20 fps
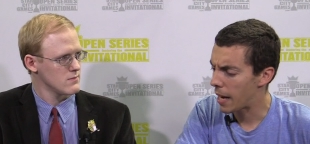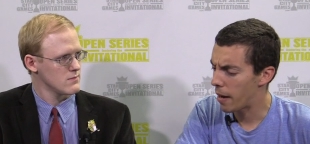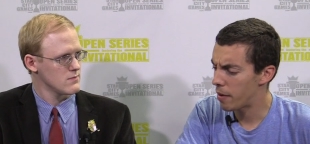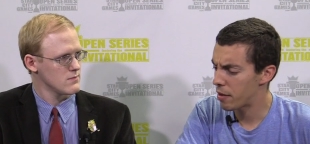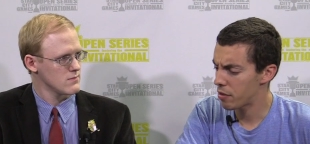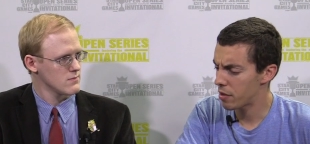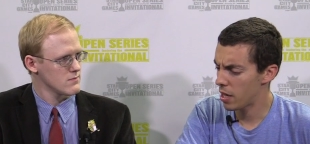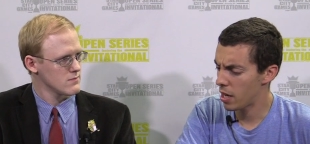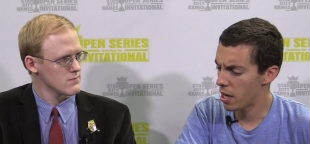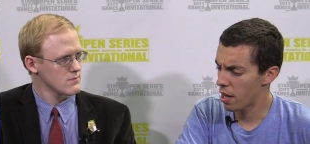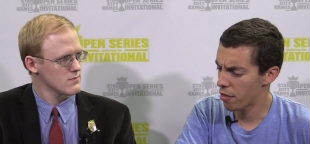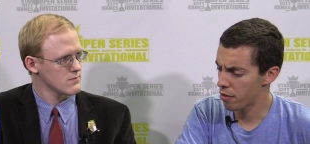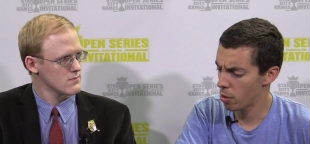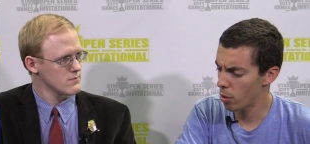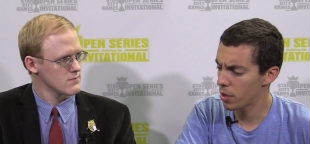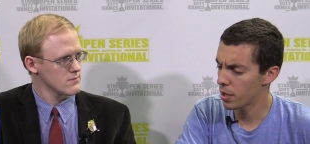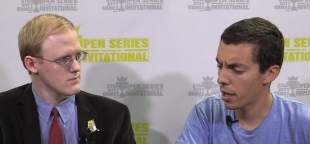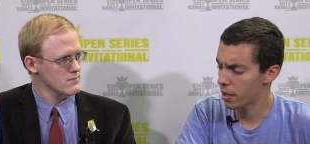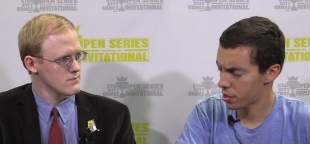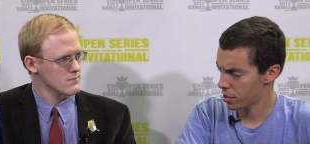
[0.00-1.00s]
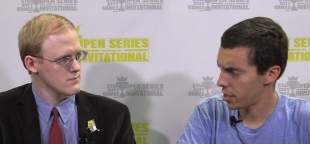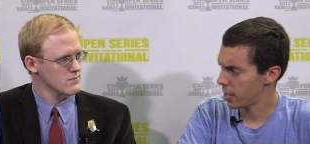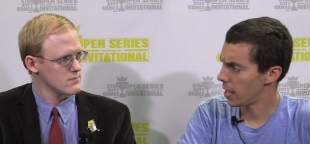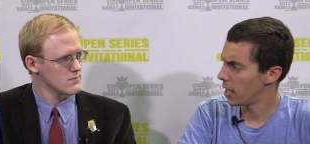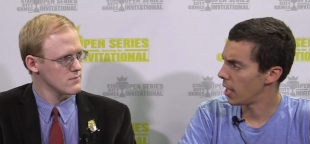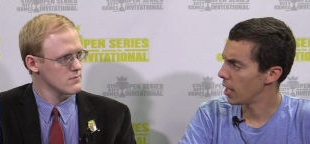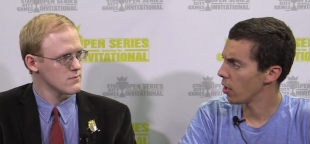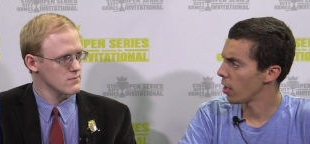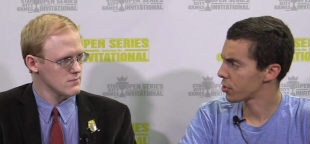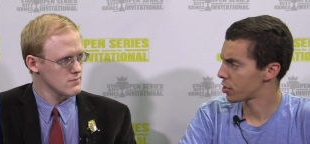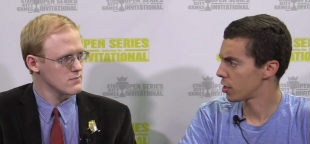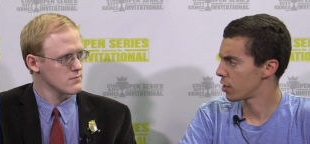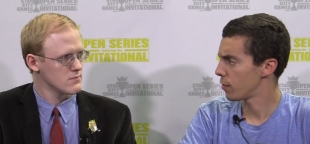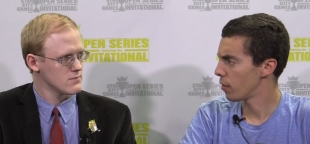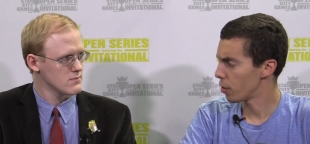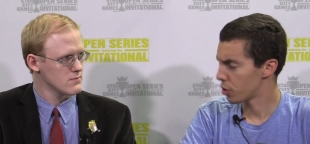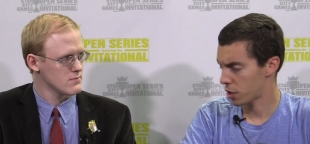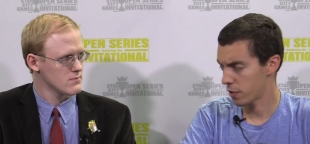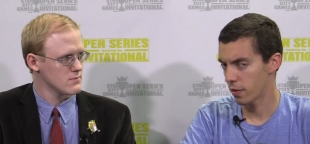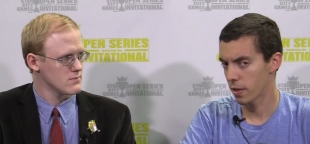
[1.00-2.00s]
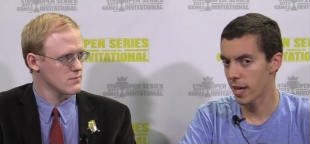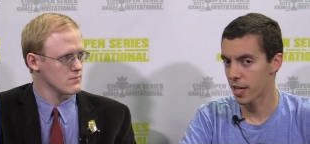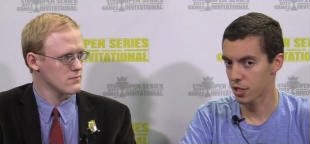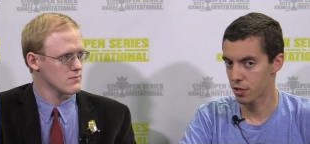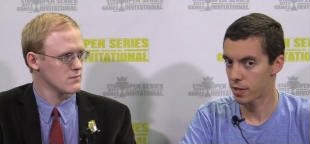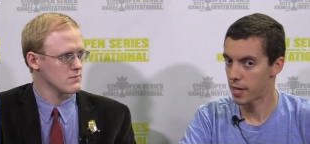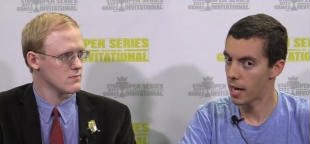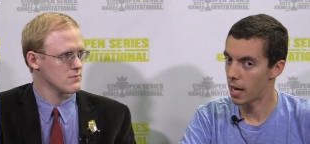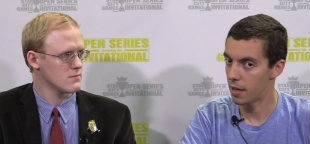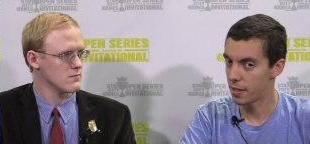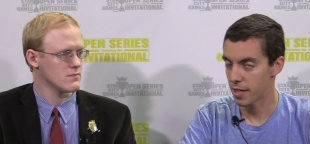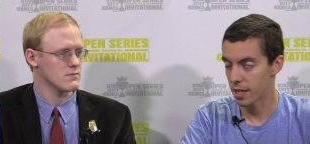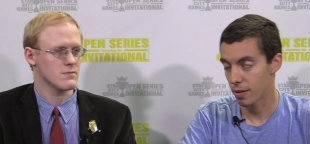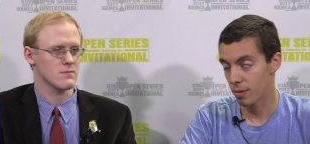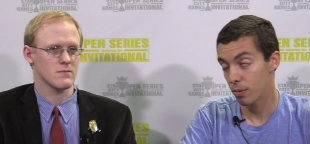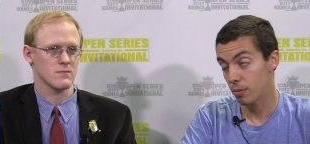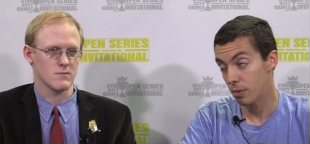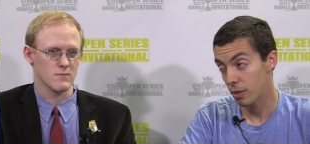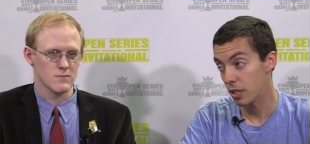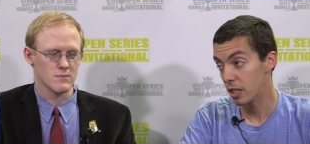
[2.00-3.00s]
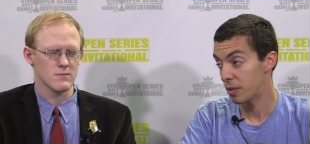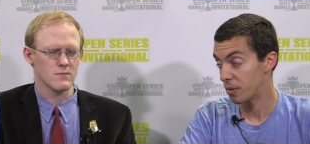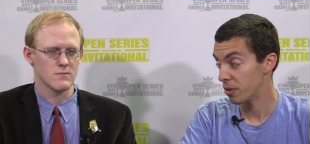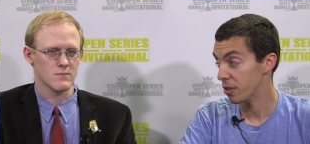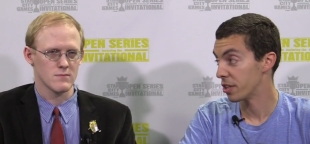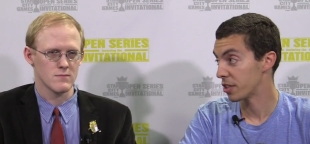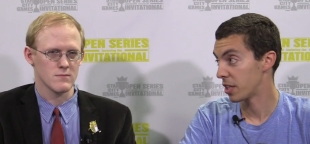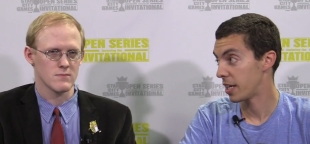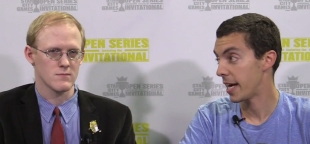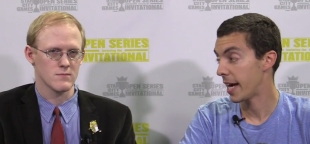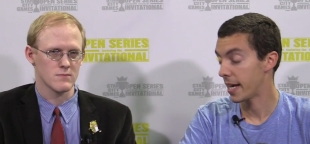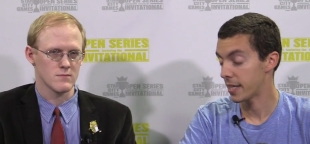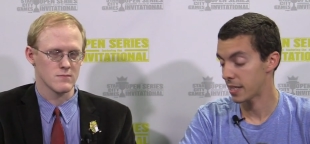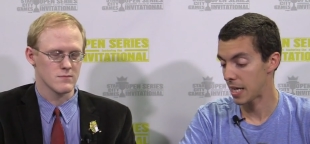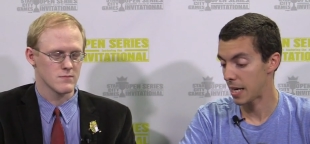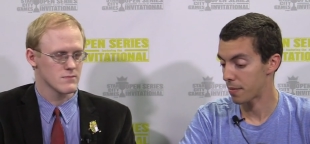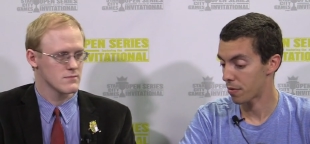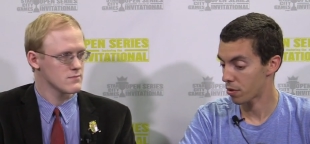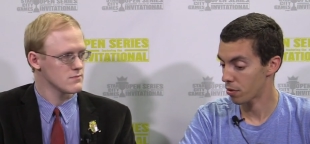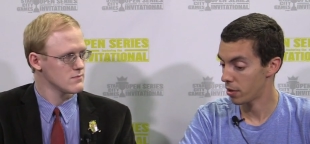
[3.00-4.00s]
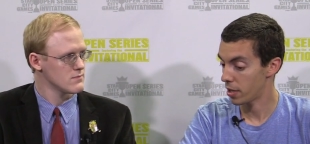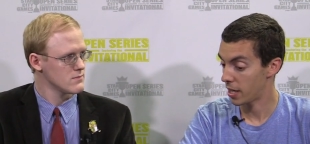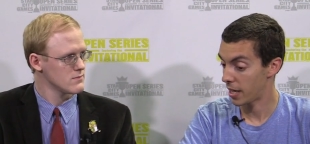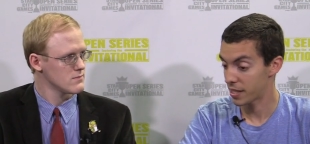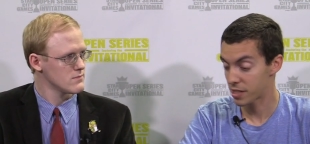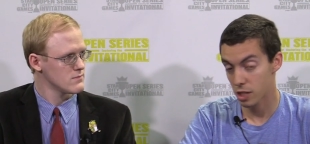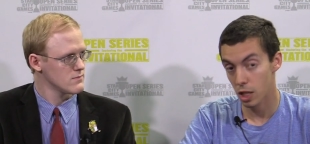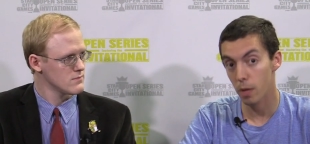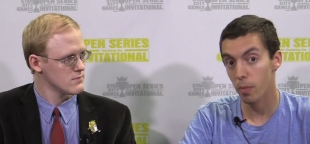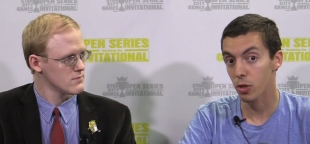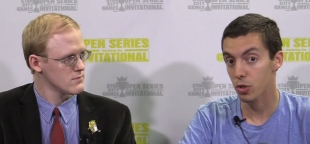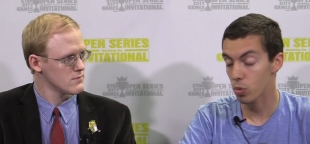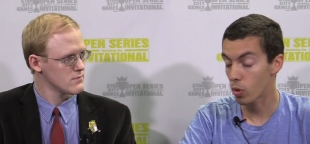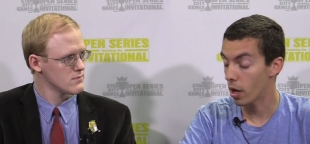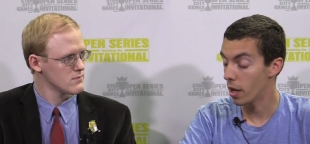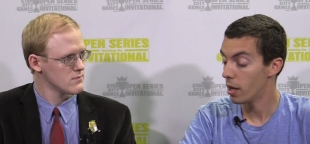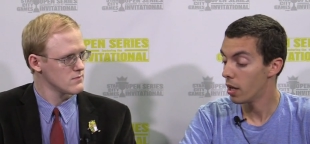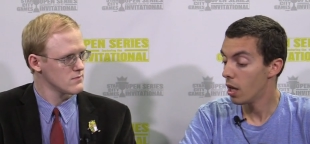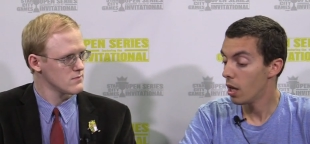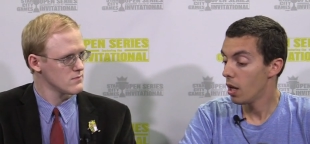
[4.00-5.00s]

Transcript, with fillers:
Speaker 1: I went through one yesterday. I lost the Devotion in the last round. He had a really, really good hand game 3, and I still almost won.